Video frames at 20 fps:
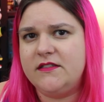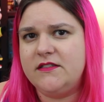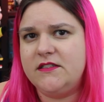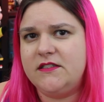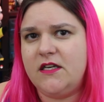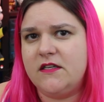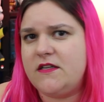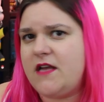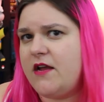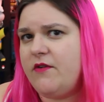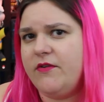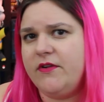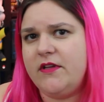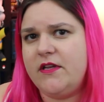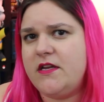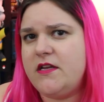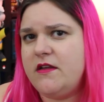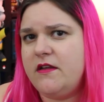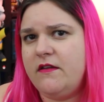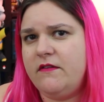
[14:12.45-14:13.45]
Because
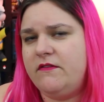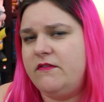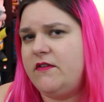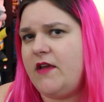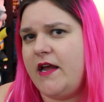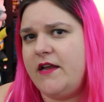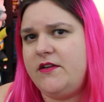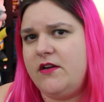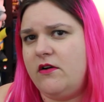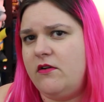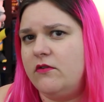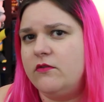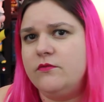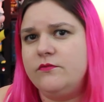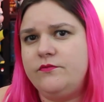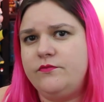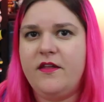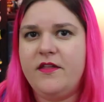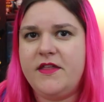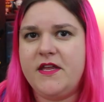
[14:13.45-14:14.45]
I
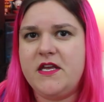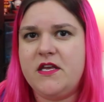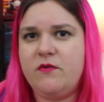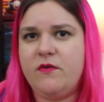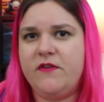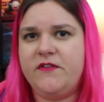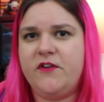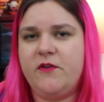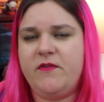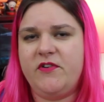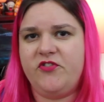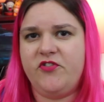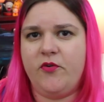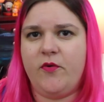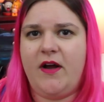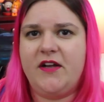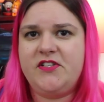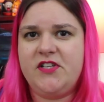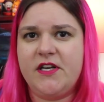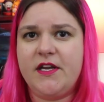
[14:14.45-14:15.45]
don't. Thank you all so much for
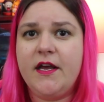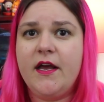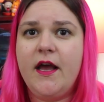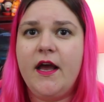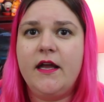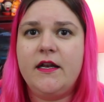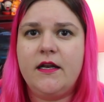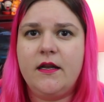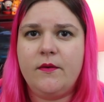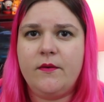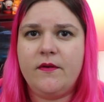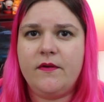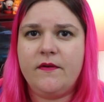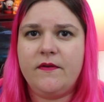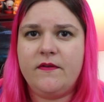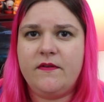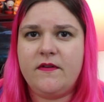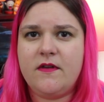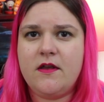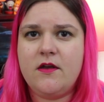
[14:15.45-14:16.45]
watching, and then we'll
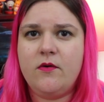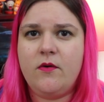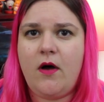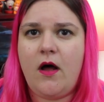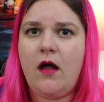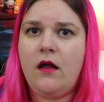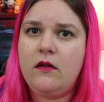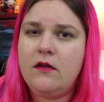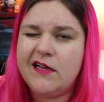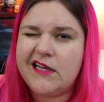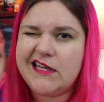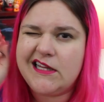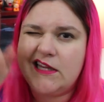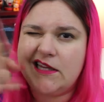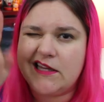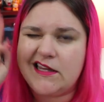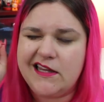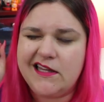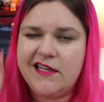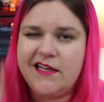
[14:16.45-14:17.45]
see you all
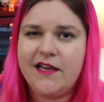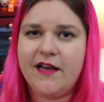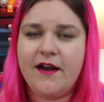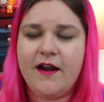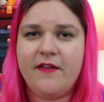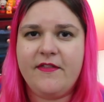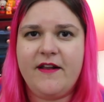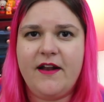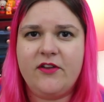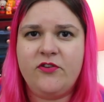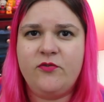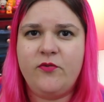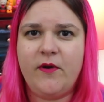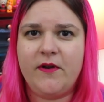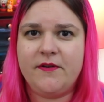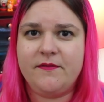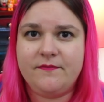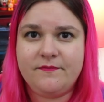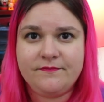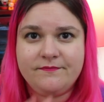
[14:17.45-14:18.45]
in the next
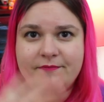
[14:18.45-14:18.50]
one.